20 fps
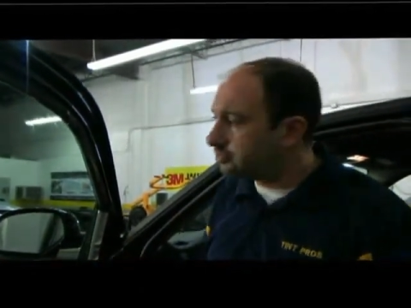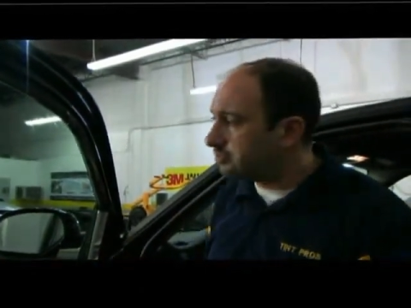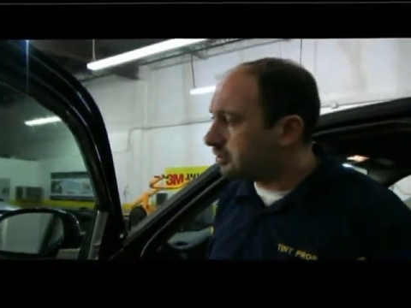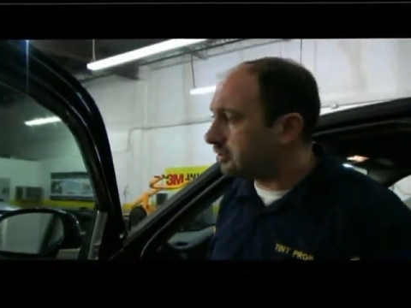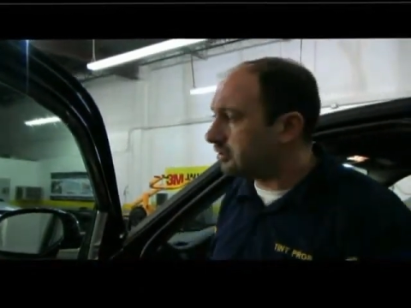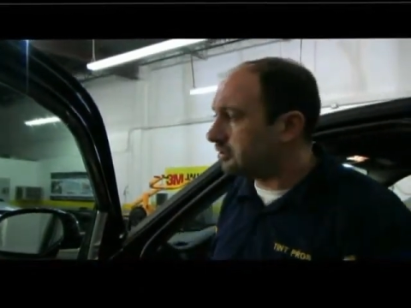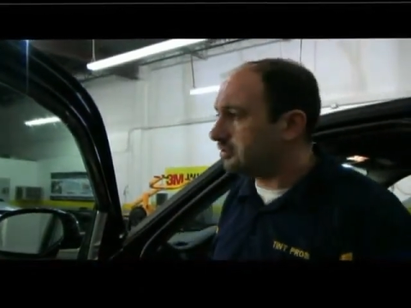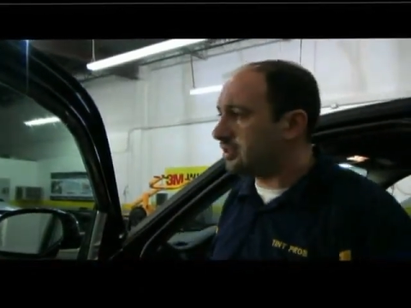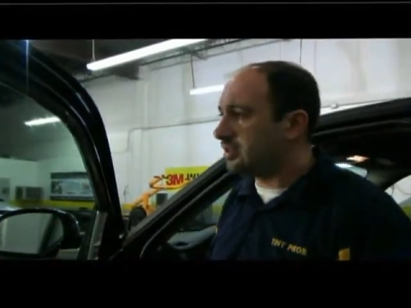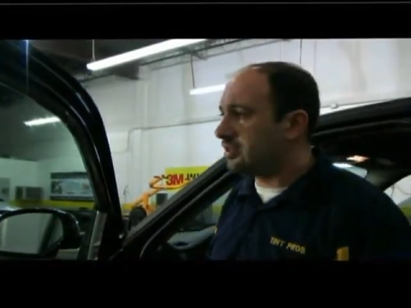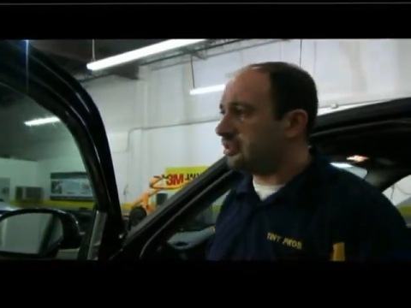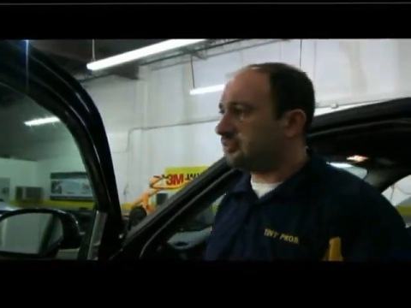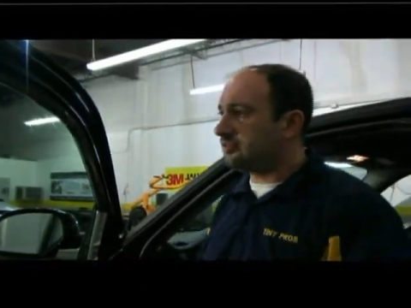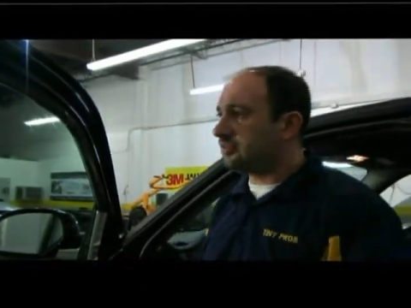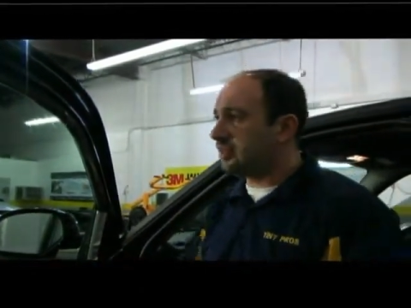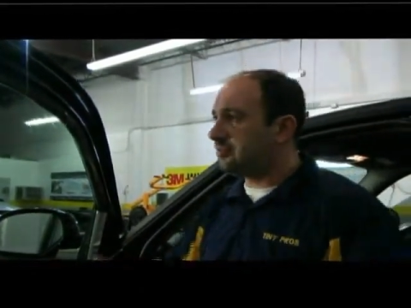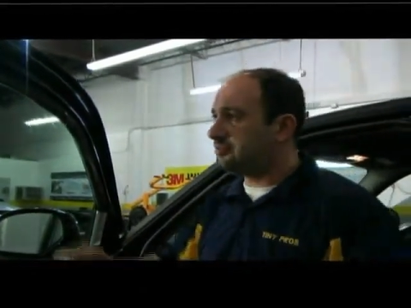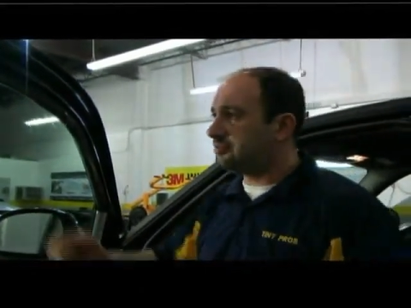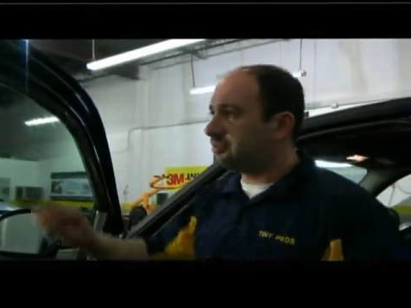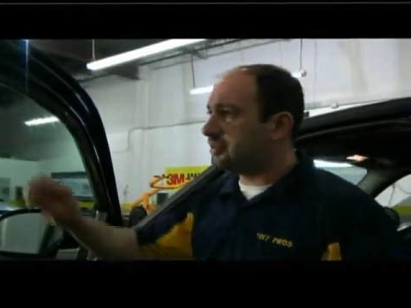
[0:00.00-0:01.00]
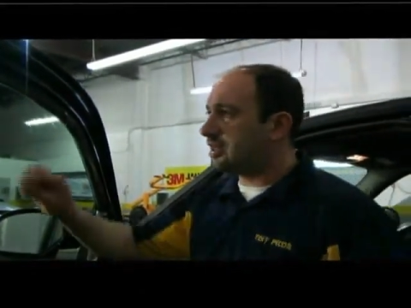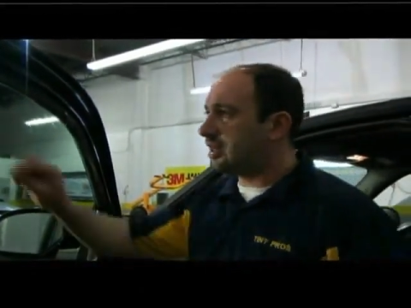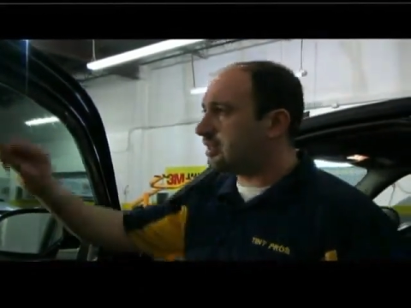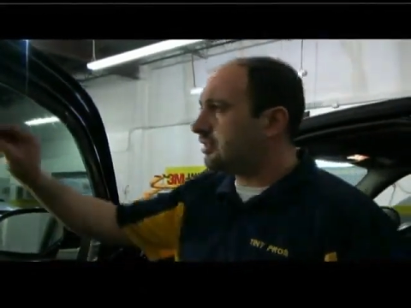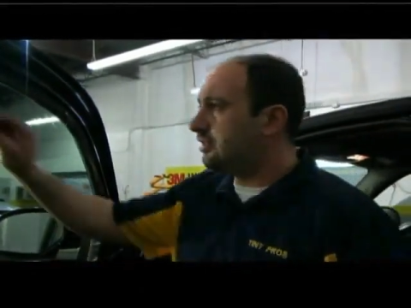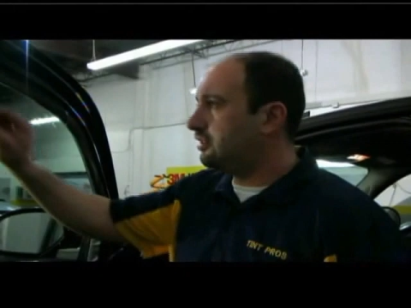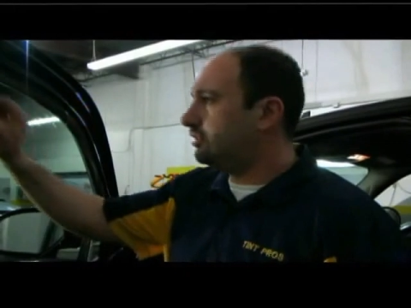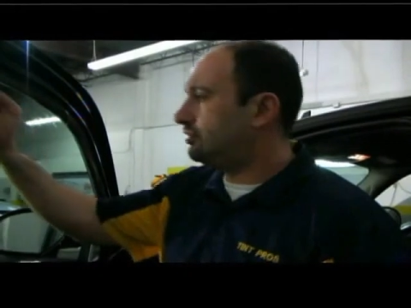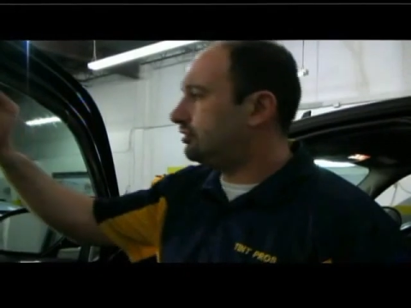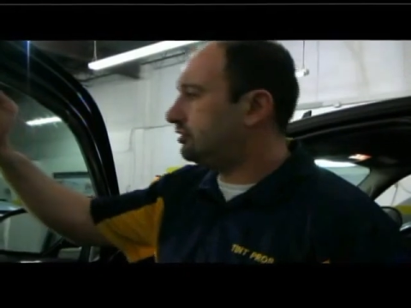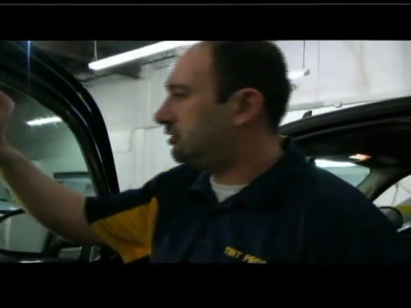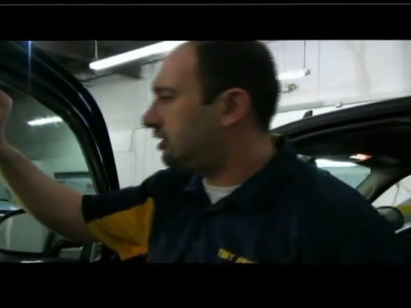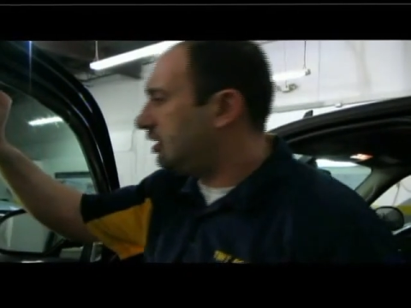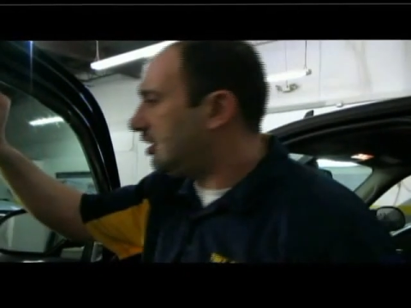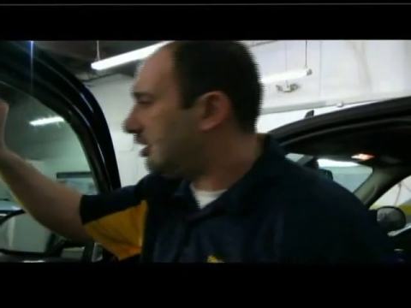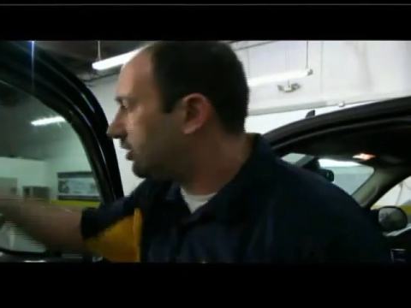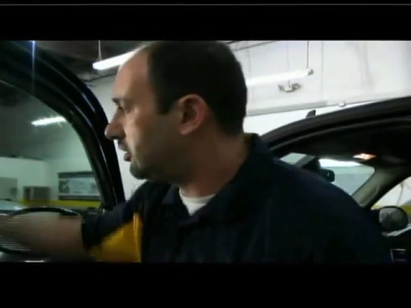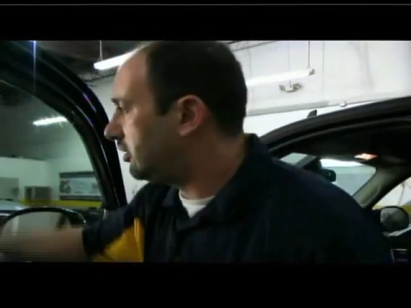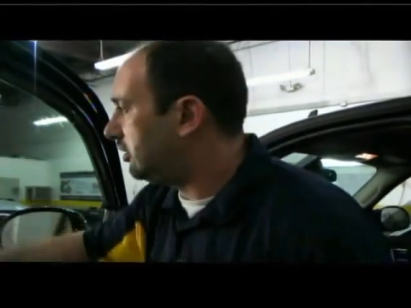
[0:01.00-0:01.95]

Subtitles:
because then the tape's not going to stick.